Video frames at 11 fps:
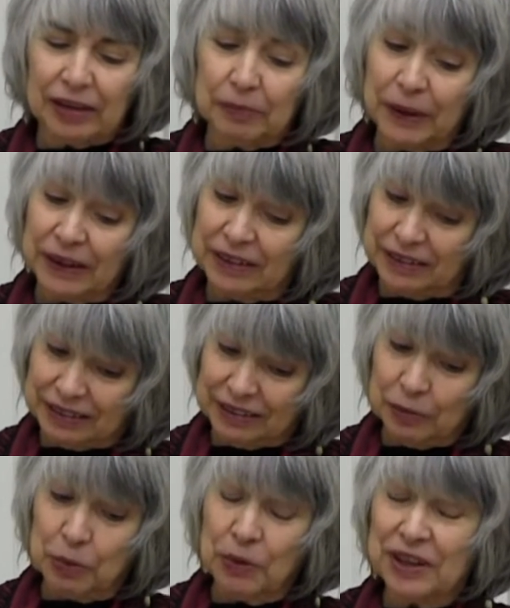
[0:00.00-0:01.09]
But
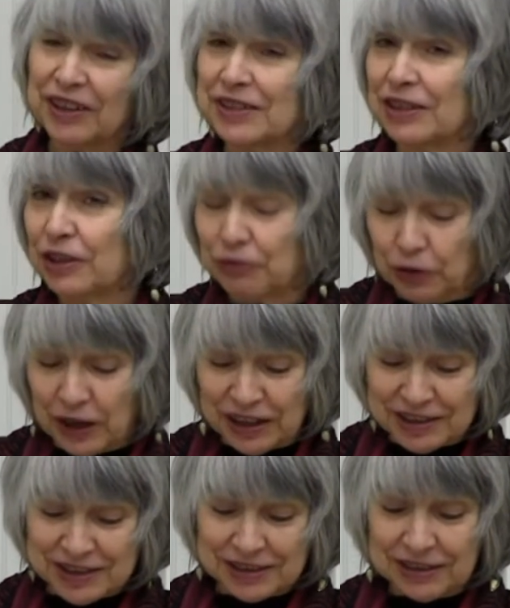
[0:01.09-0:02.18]
the point is that the
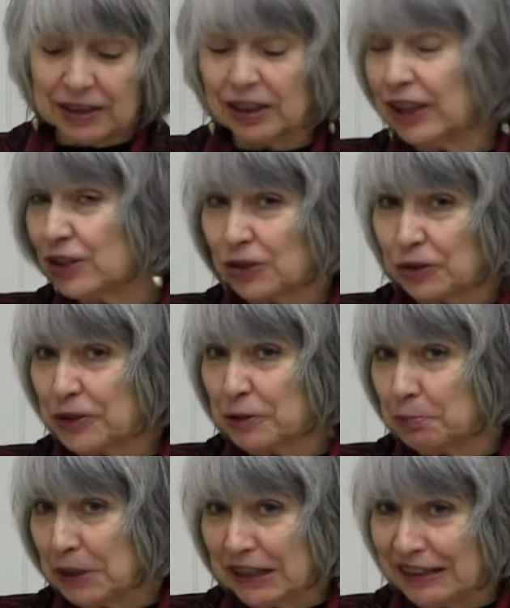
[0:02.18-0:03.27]
phrase glacial
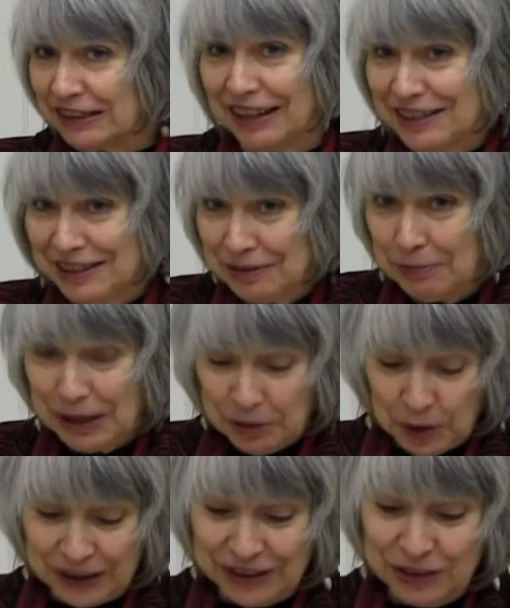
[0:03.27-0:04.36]
speed doesn't mean
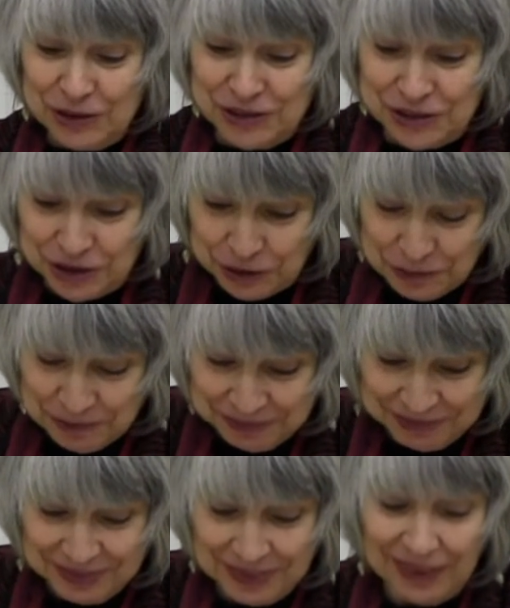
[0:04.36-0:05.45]
what it used to.
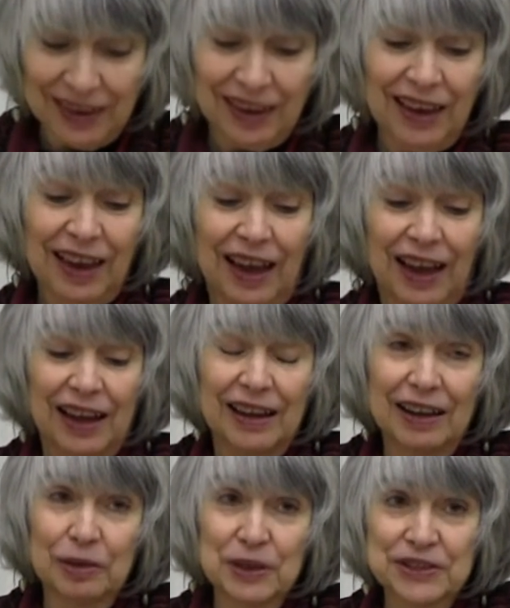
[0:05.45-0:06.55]

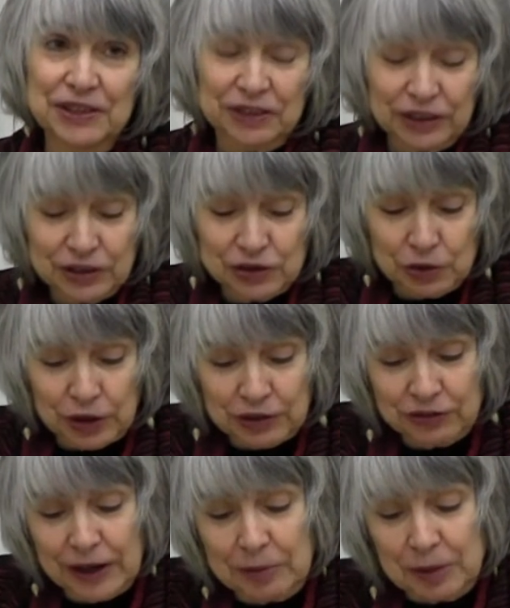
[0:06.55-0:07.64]
I recently joined
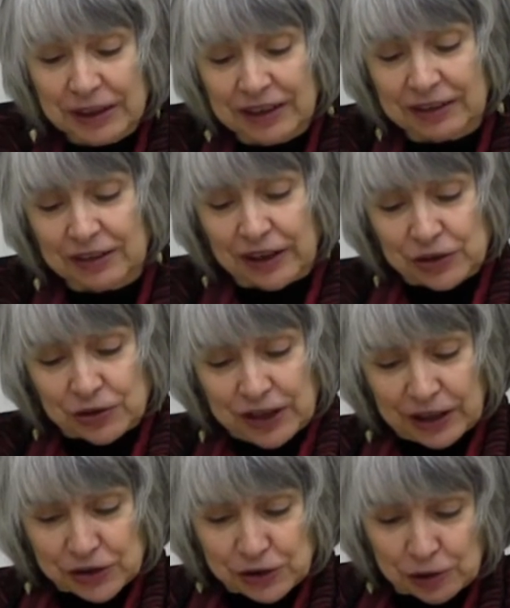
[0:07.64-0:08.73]
family at Glacier
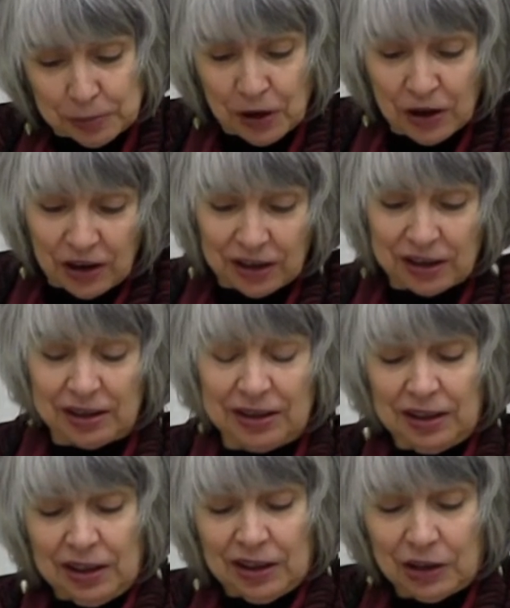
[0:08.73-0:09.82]
National Park
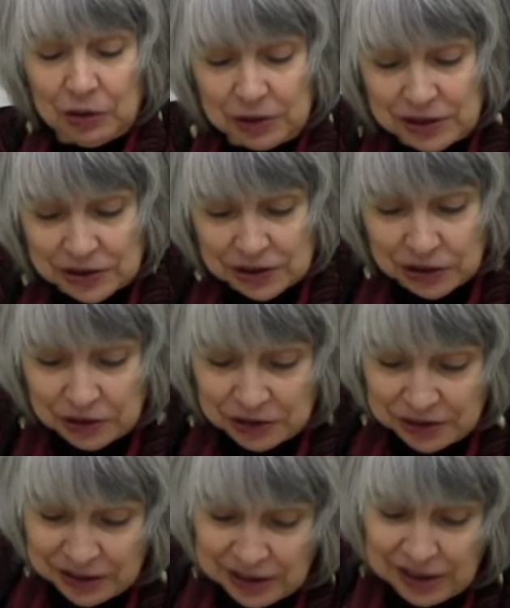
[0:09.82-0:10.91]
only to
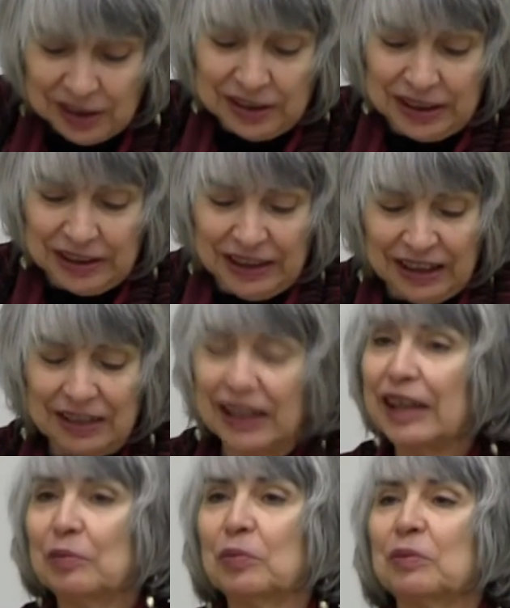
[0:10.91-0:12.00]
learn that that
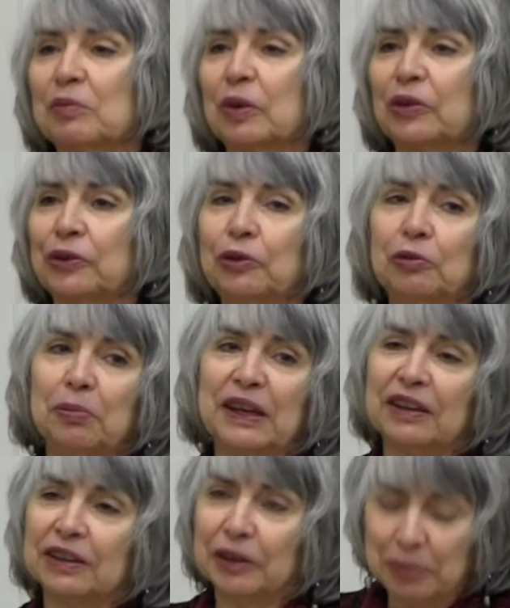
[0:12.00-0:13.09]
name will soon be
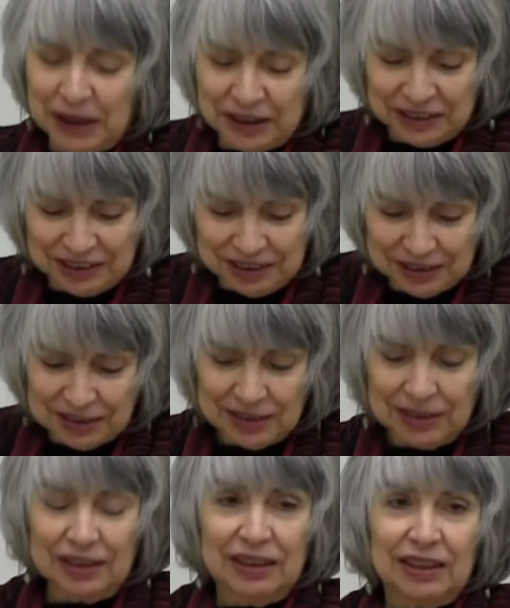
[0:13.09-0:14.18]
a lament.
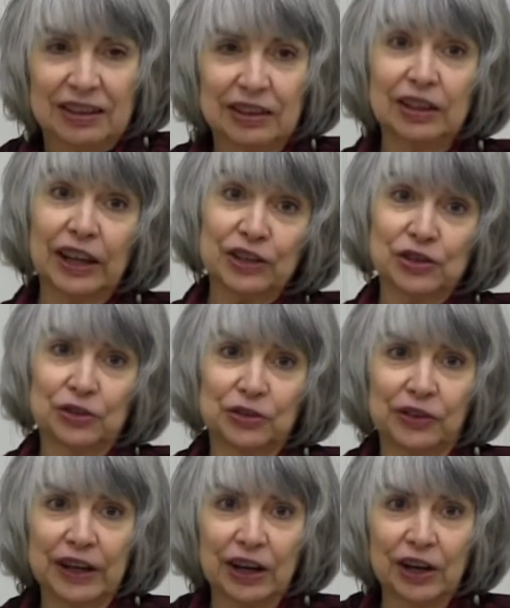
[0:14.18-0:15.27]
The glaciers
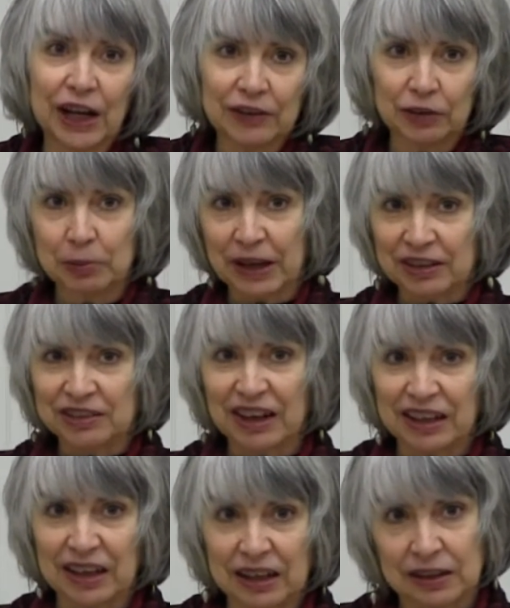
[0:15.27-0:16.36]
there have about a
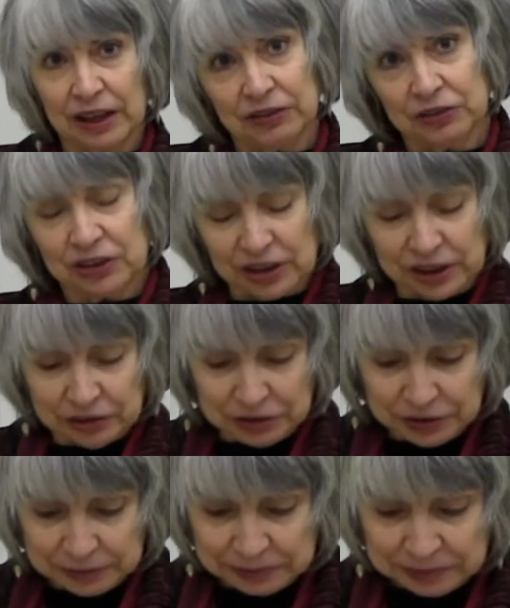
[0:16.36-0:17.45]
decade left to live.